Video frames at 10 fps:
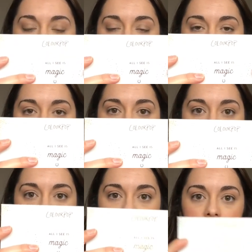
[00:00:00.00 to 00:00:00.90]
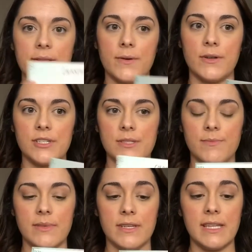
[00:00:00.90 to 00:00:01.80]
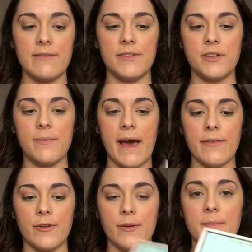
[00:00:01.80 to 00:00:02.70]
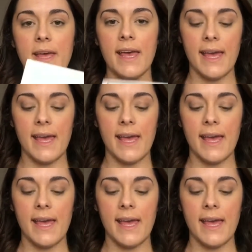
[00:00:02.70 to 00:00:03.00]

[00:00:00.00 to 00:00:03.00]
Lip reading: easy to travel with or just leave in your bathroom.